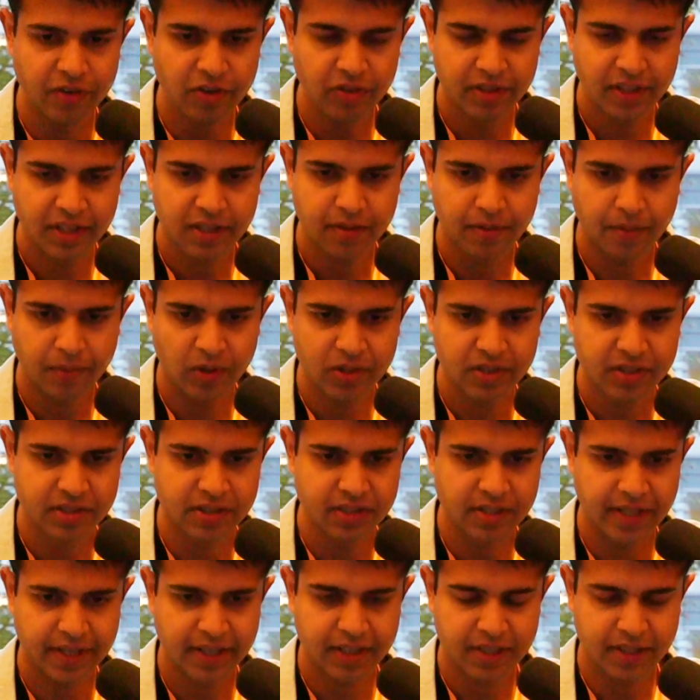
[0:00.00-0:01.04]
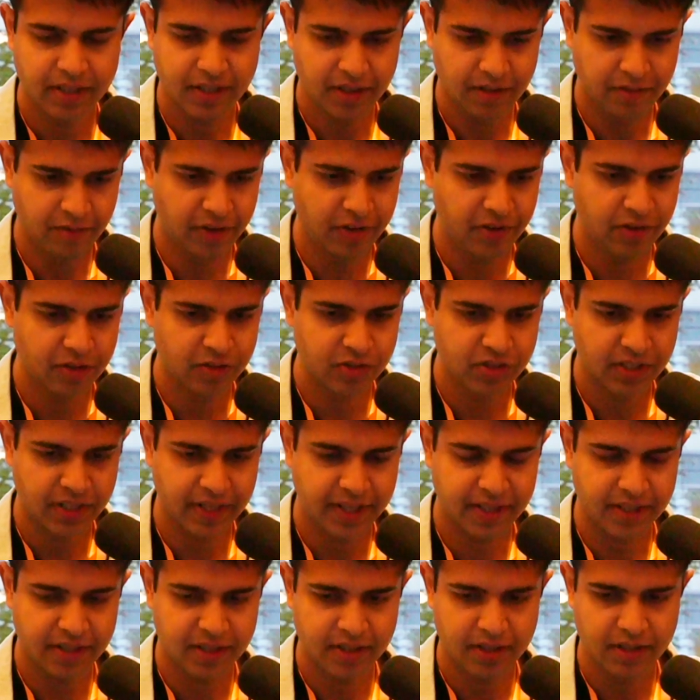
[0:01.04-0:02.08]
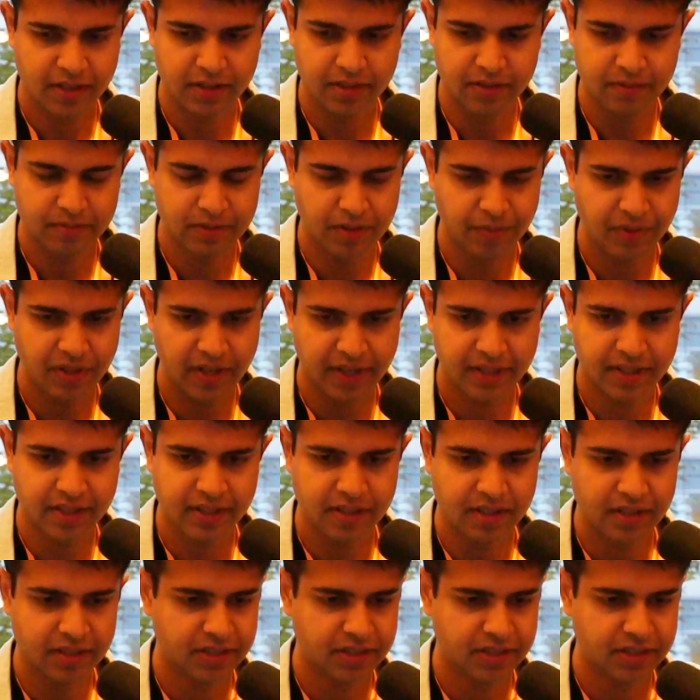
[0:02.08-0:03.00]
think about this is like when you're using like something like a